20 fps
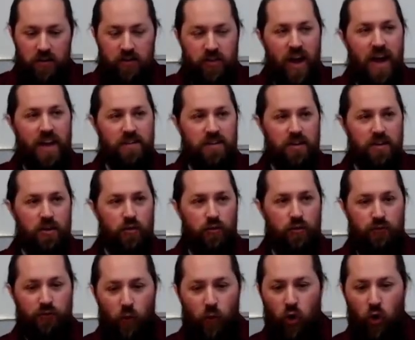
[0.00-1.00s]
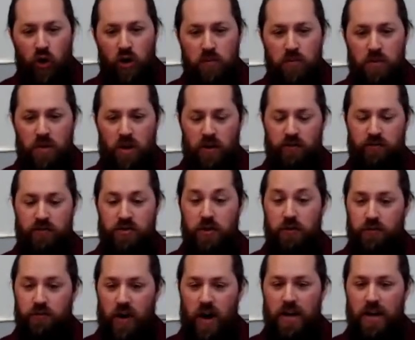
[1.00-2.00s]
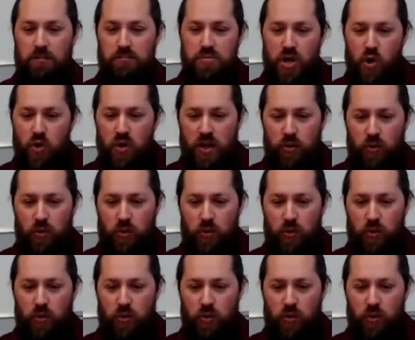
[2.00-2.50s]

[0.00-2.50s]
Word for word: that form of divine beauty,